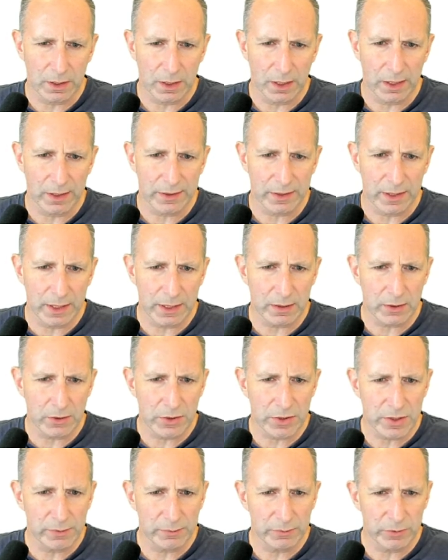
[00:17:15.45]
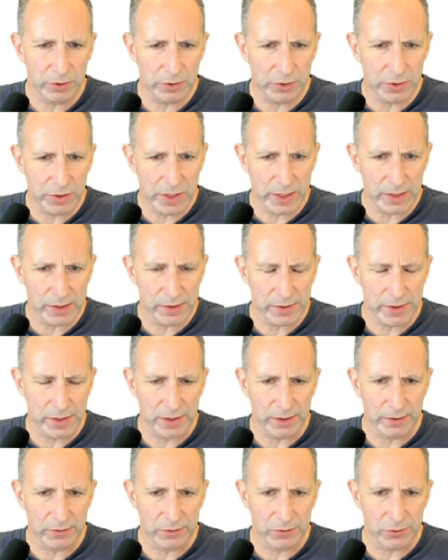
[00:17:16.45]
I think there are some good deals
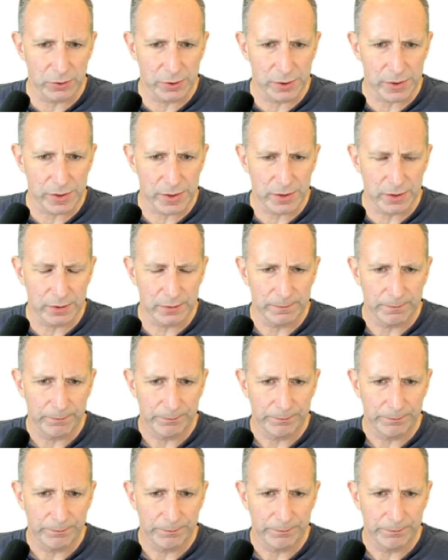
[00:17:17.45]
in Droylesden,